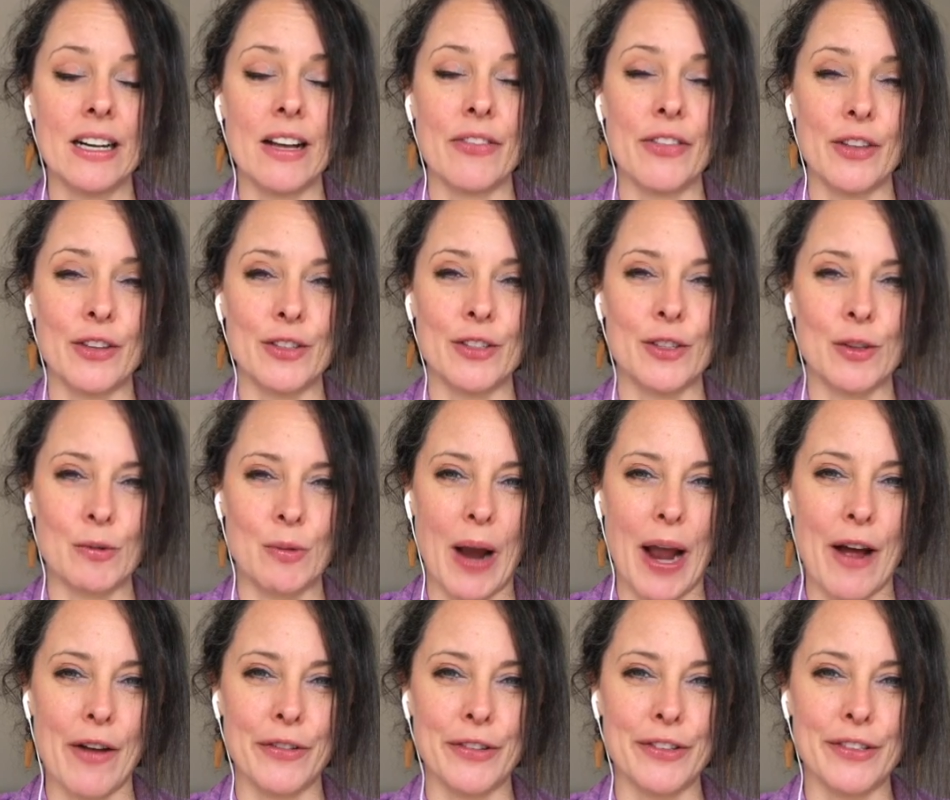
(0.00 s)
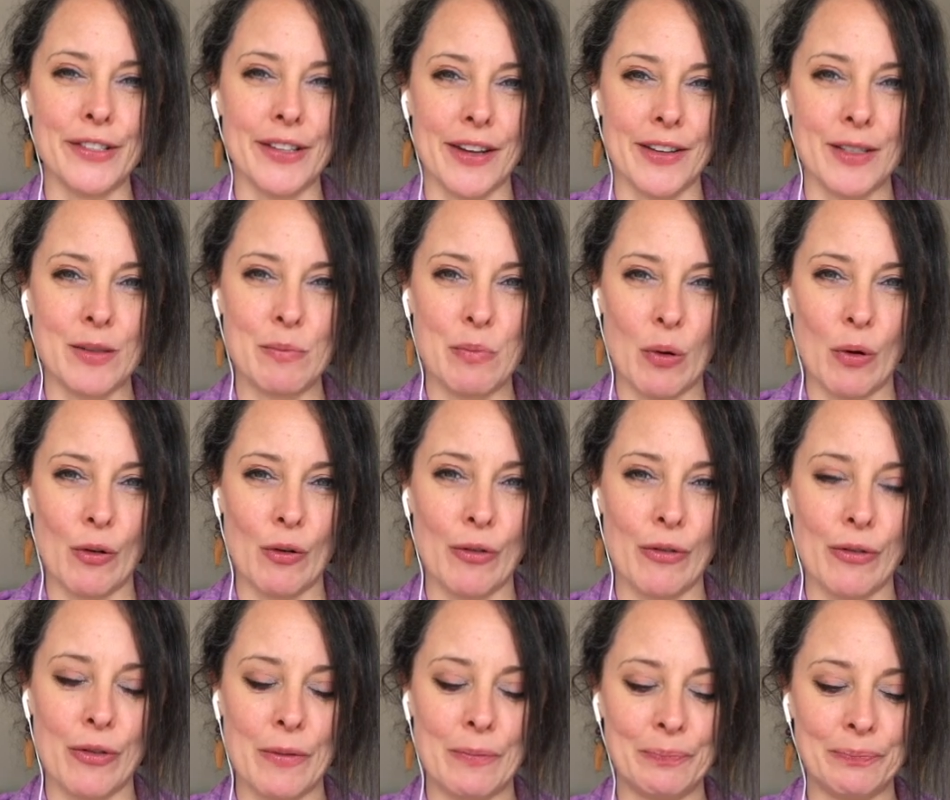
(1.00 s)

that surrounds us both.